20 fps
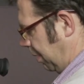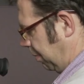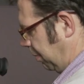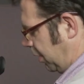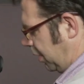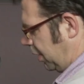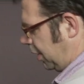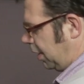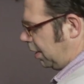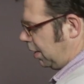I'm
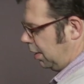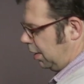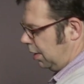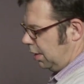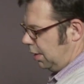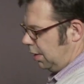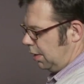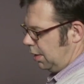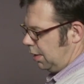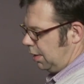going to
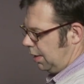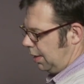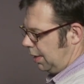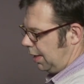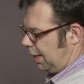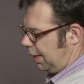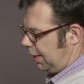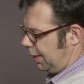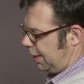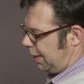
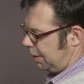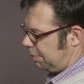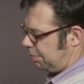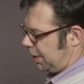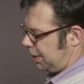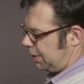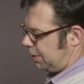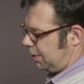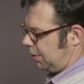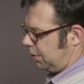unlock
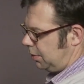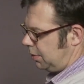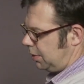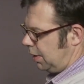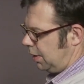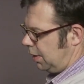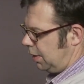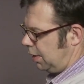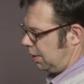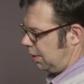my
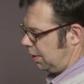tilt.